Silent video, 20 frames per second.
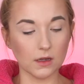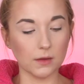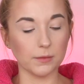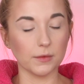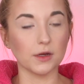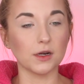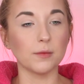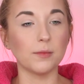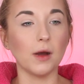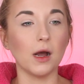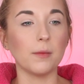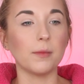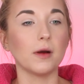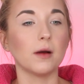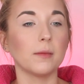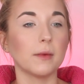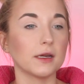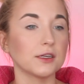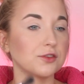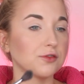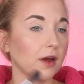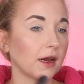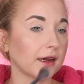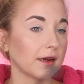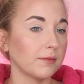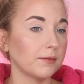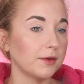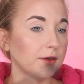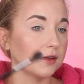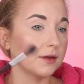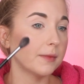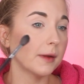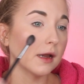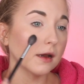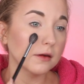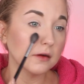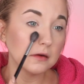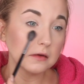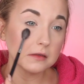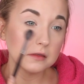I'm gonna pop on my Dragon Beauty
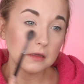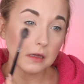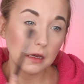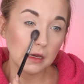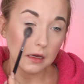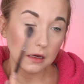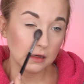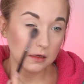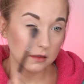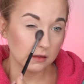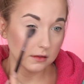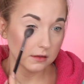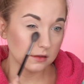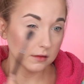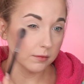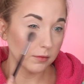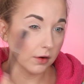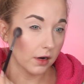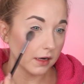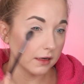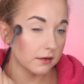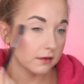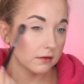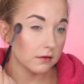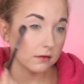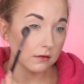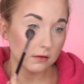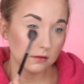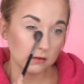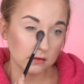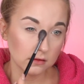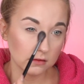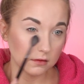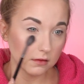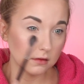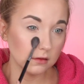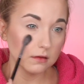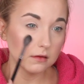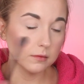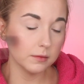powders to brighten
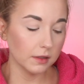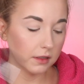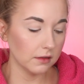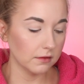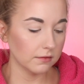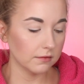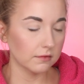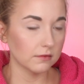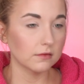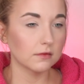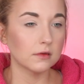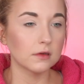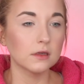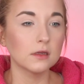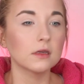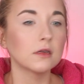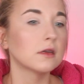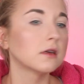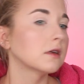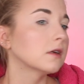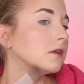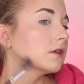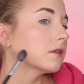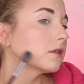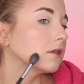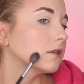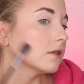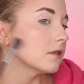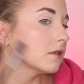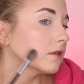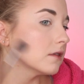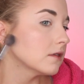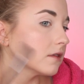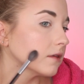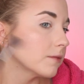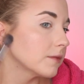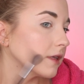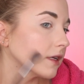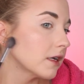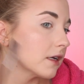a little bit. Since this is
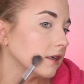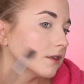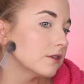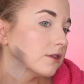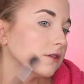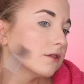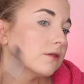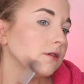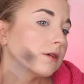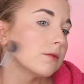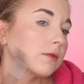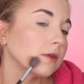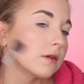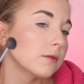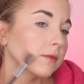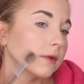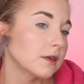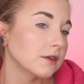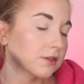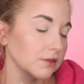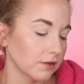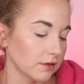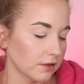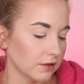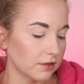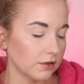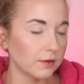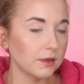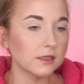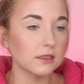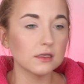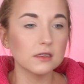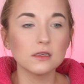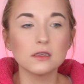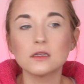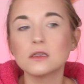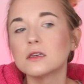something I do, I wanna make sure and do it.